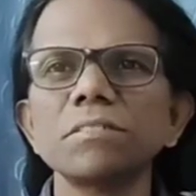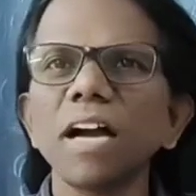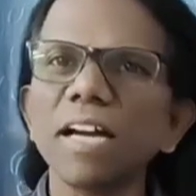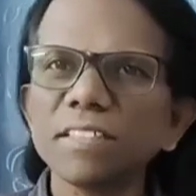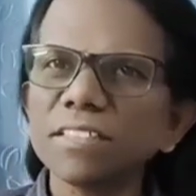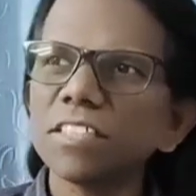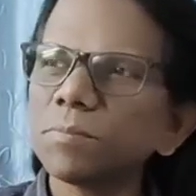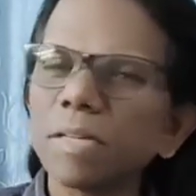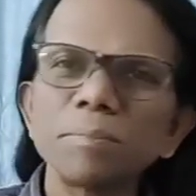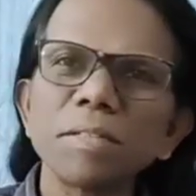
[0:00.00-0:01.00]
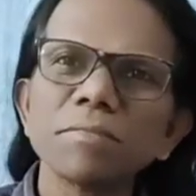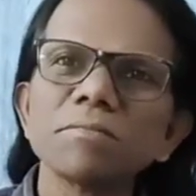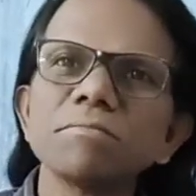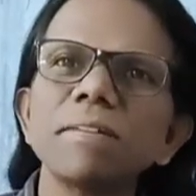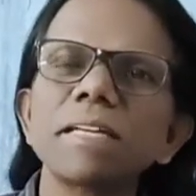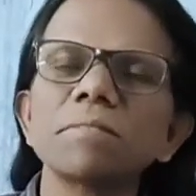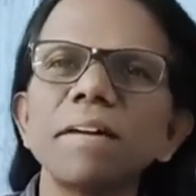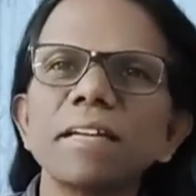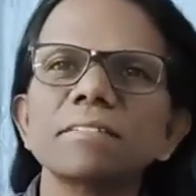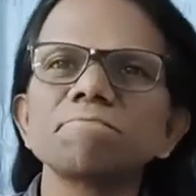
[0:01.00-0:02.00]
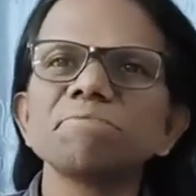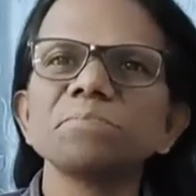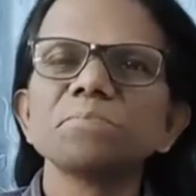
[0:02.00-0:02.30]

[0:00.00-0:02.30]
Hi, this is Manman. Welcome back.